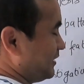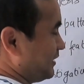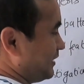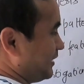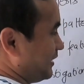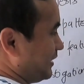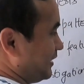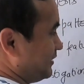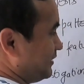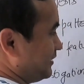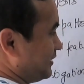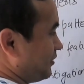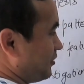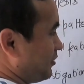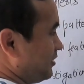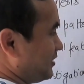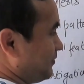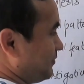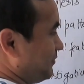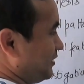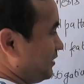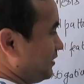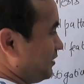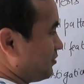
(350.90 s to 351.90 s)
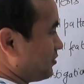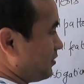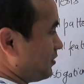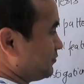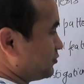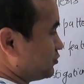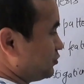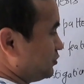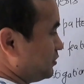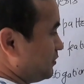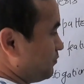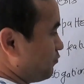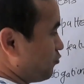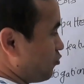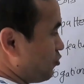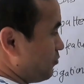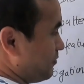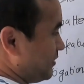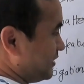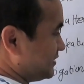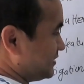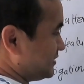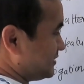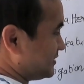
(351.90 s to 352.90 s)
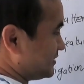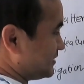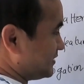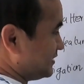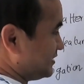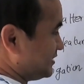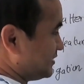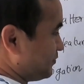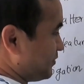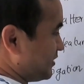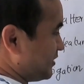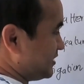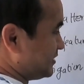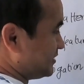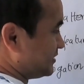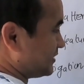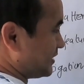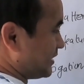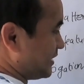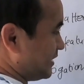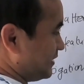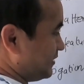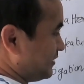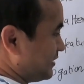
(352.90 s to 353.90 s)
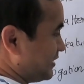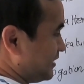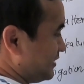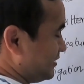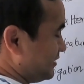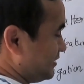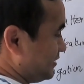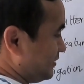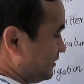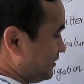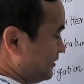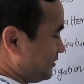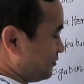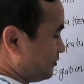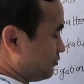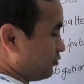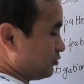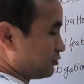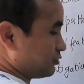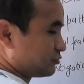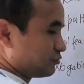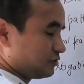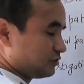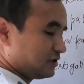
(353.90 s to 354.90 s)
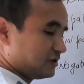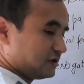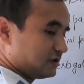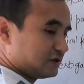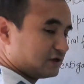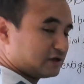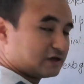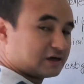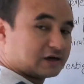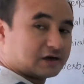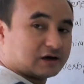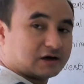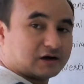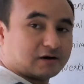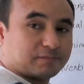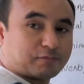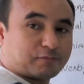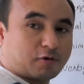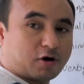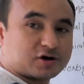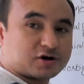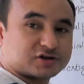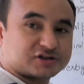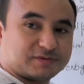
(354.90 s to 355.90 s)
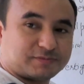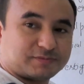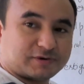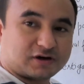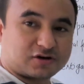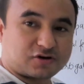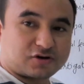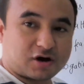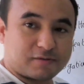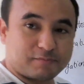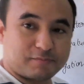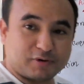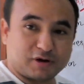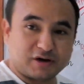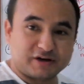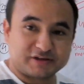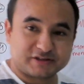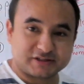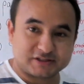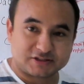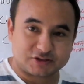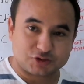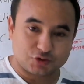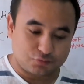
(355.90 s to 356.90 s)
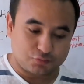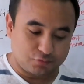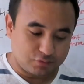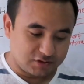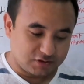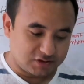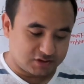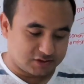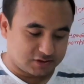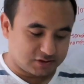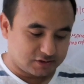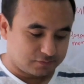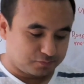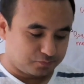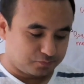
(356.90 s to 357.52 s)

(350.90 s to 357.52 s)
and then ultimately comes to the Bowman's space, and then it goes to the proximal convoluted tubules.